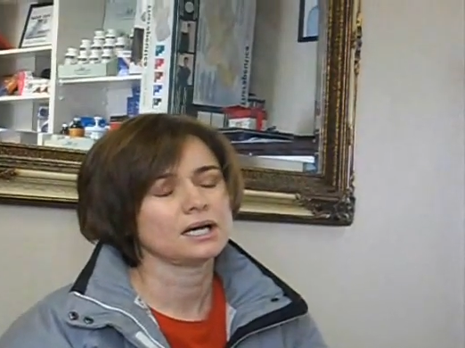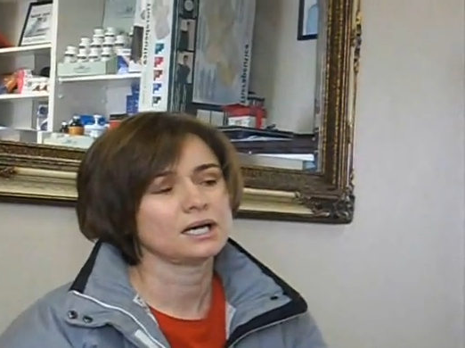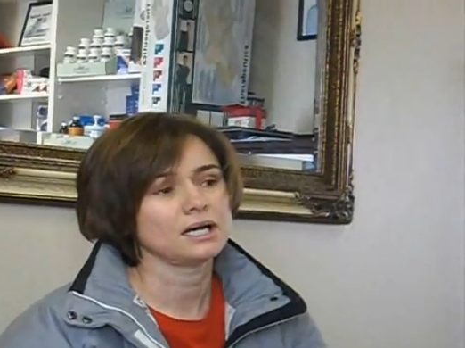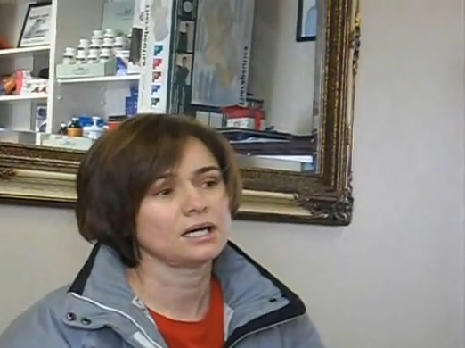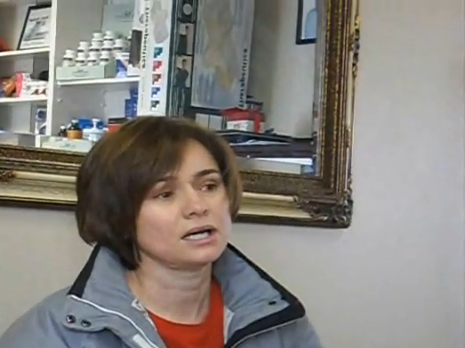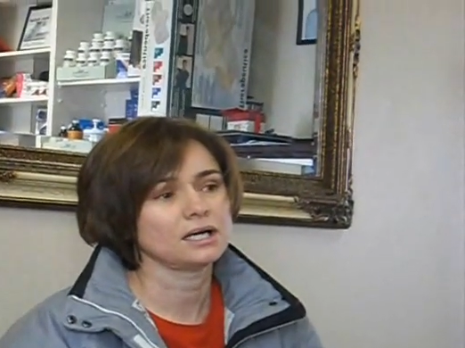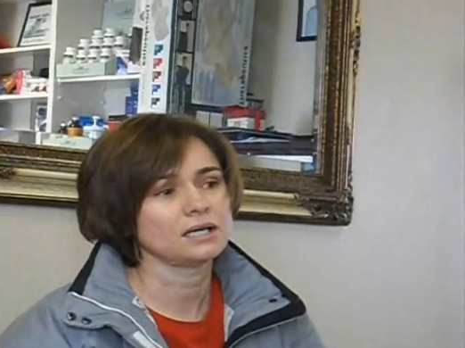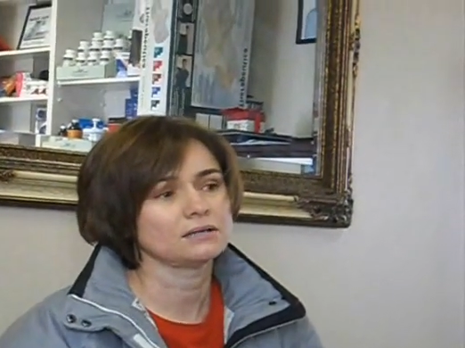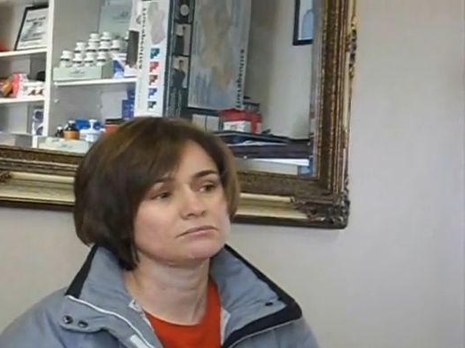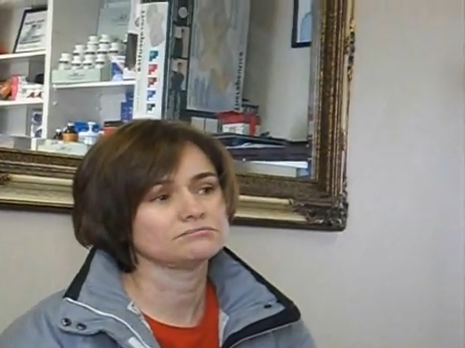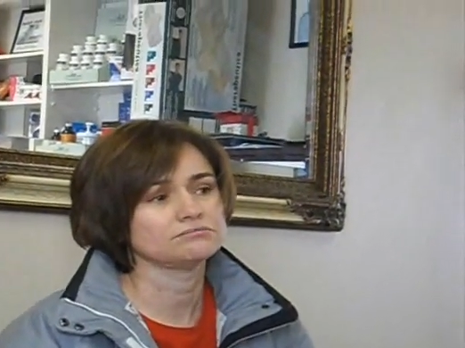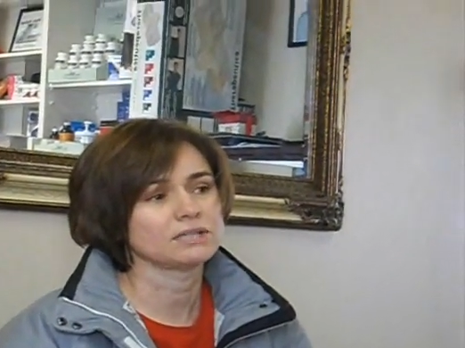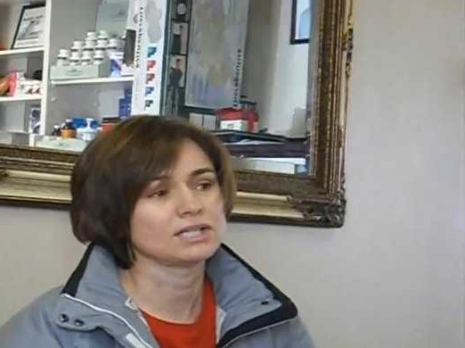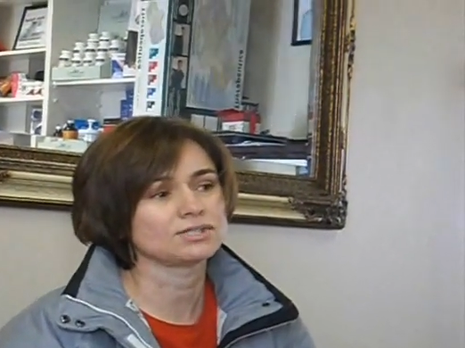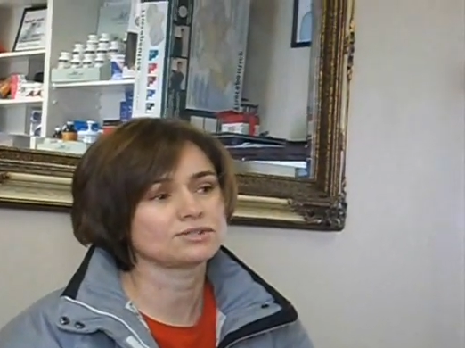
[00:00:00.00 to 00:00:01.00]
Um,
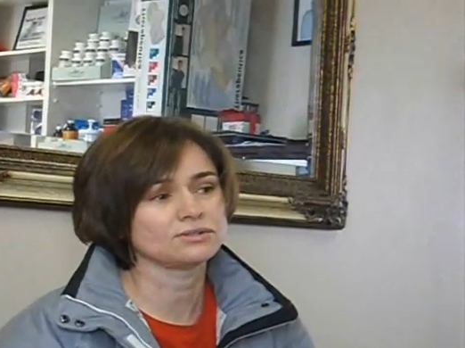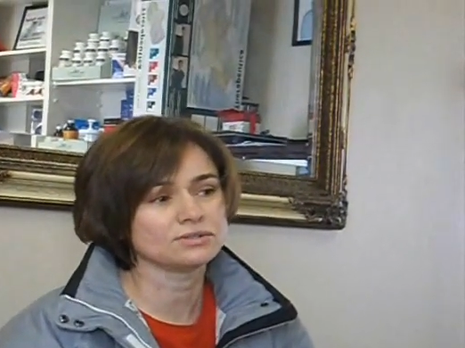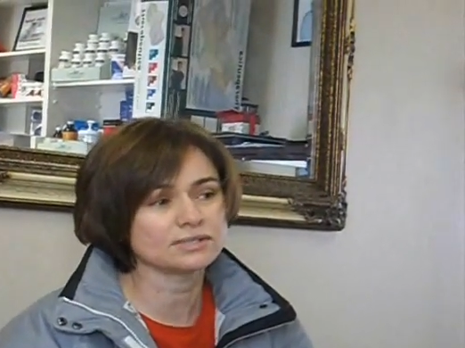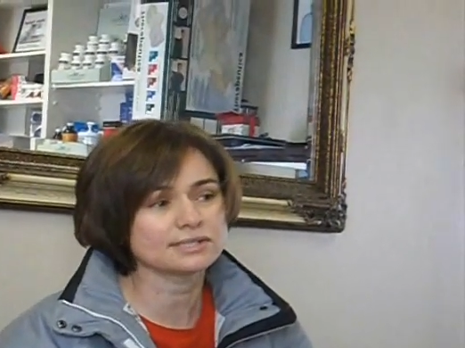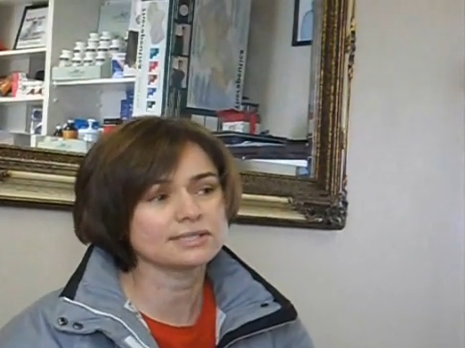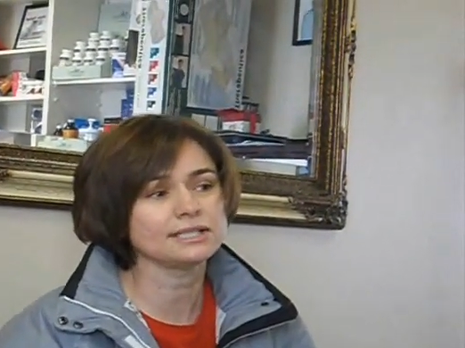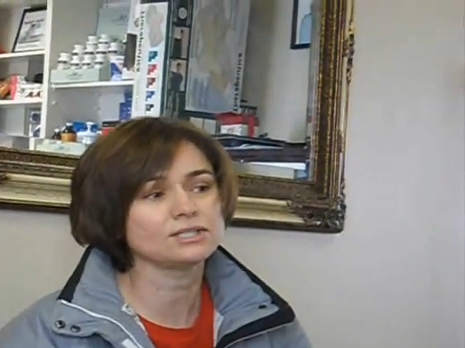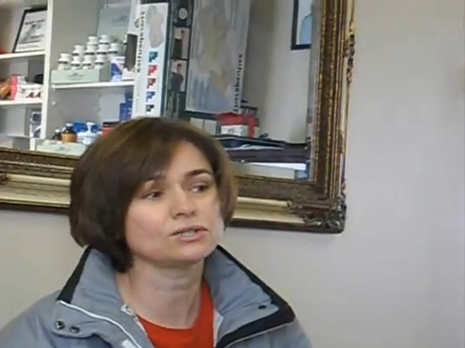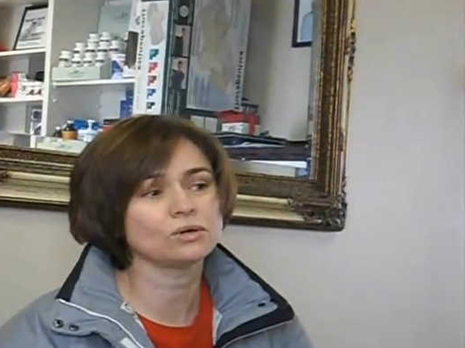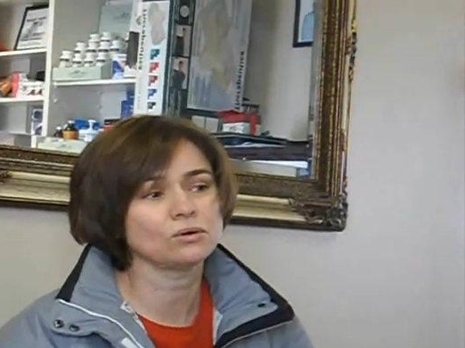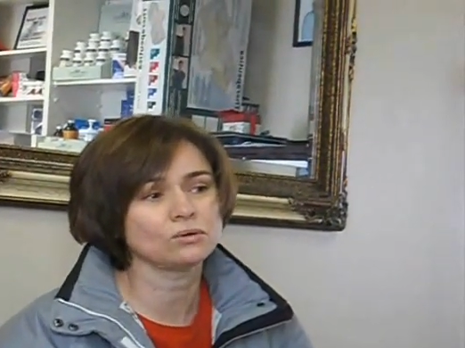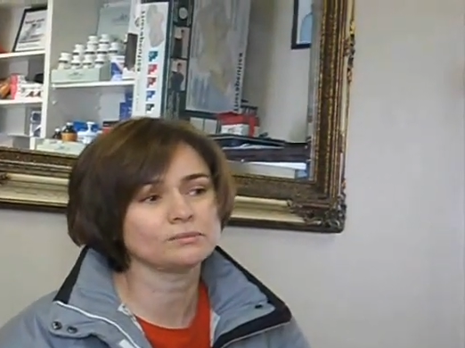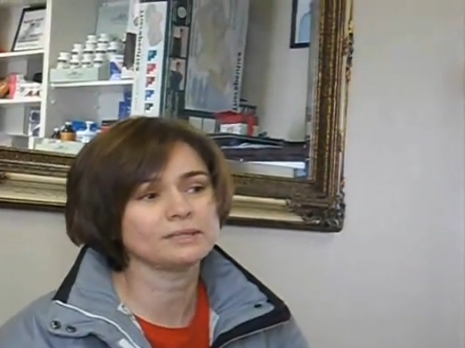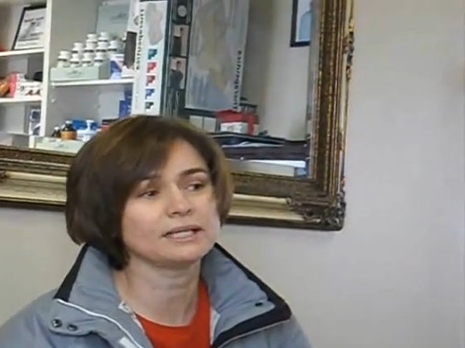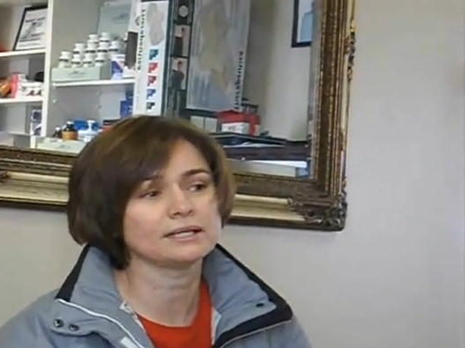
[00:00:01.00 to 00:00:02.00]
as soon as he
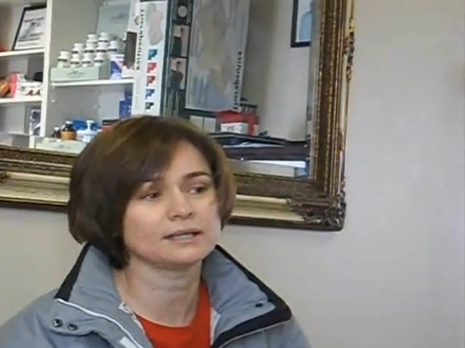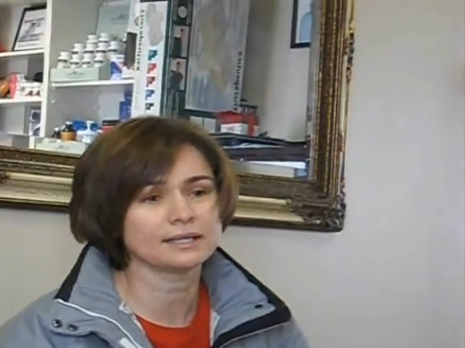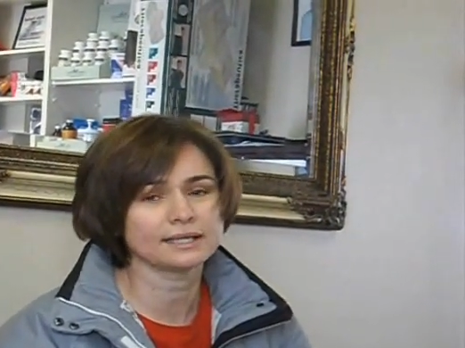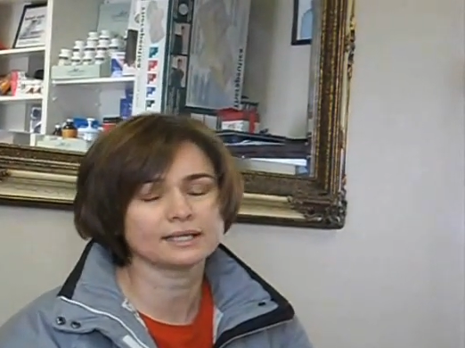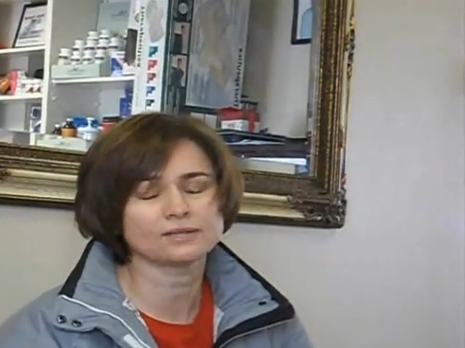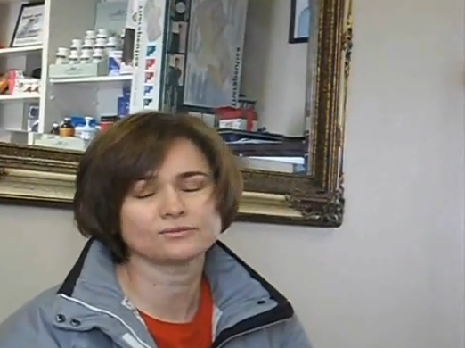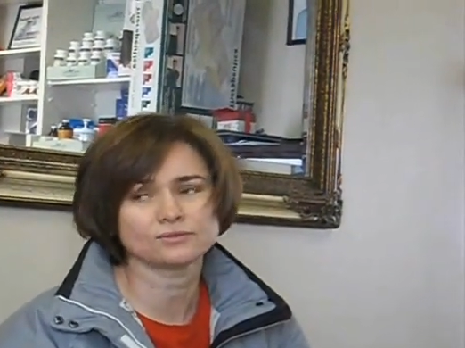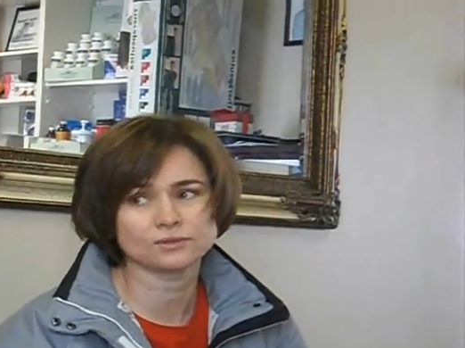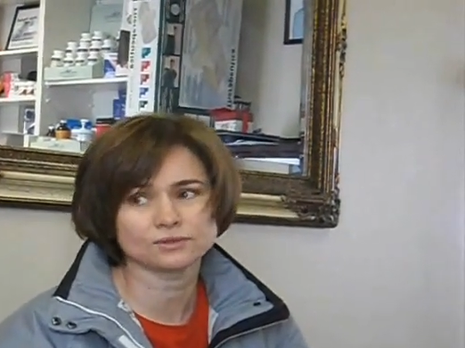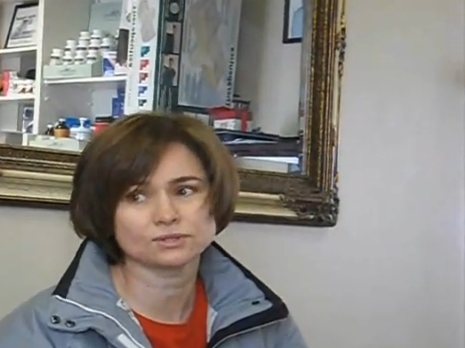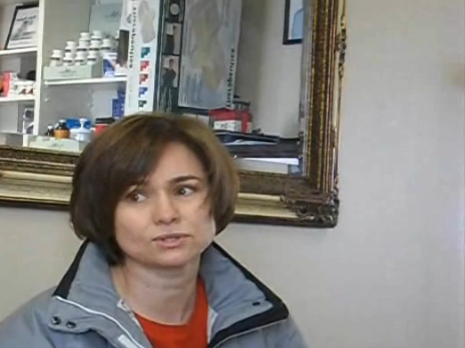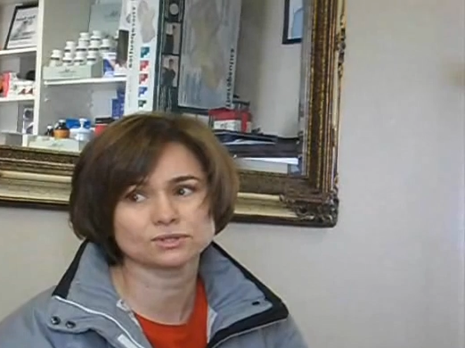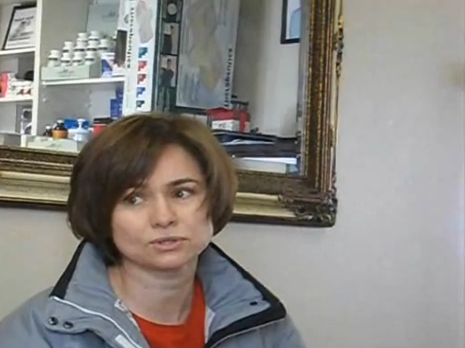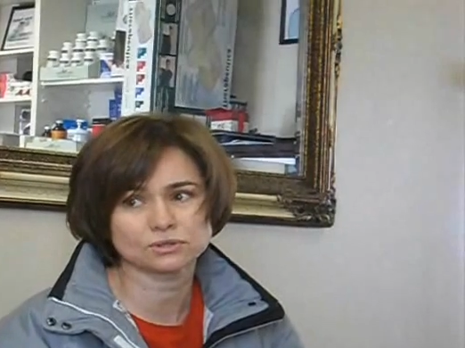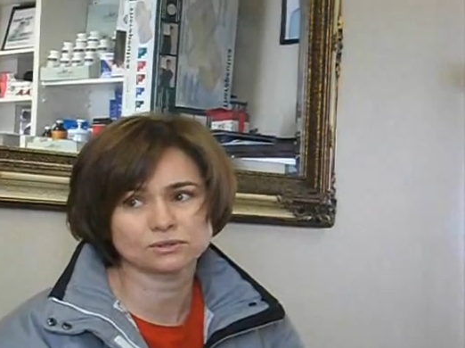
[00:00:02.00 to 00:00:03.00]
told me I had a
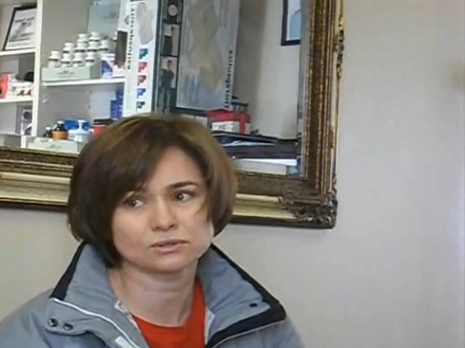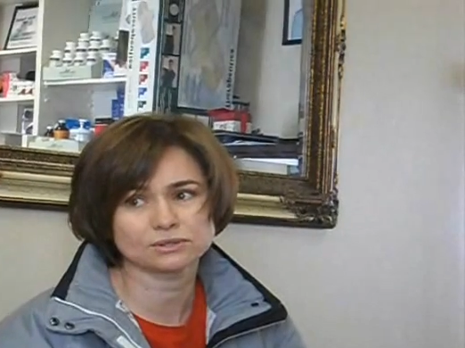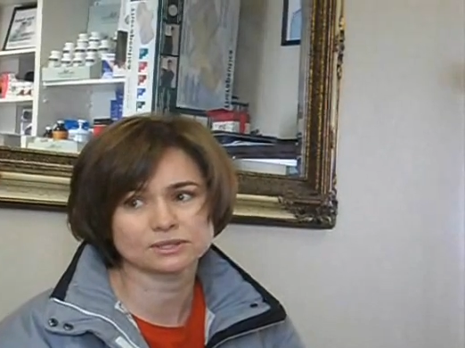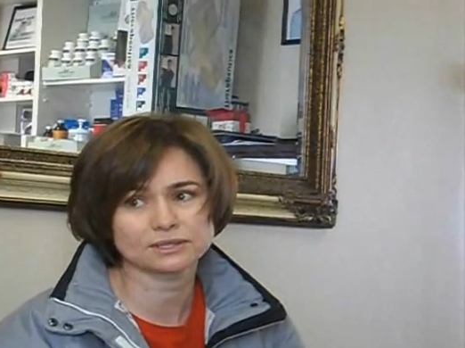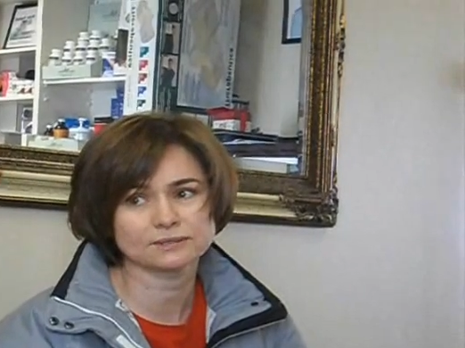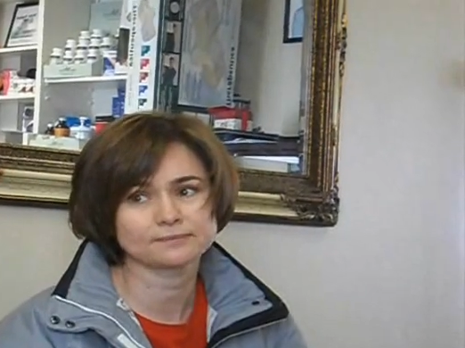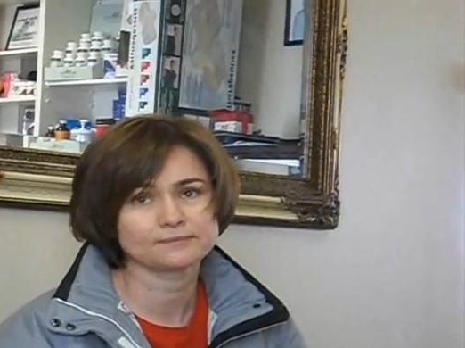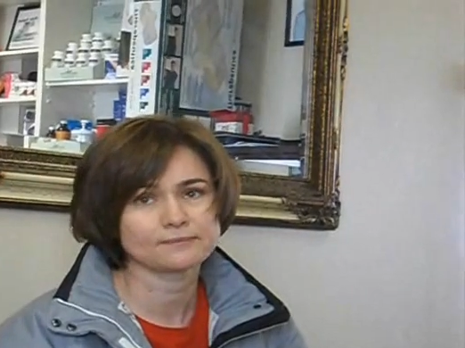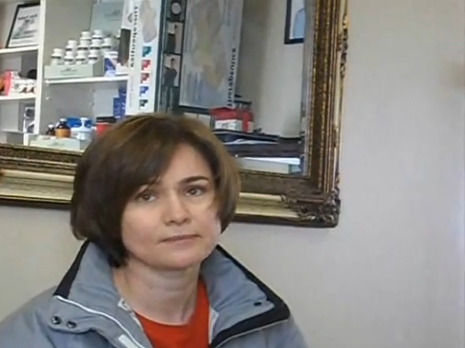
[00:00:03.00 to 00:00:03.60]
frozen shoulder,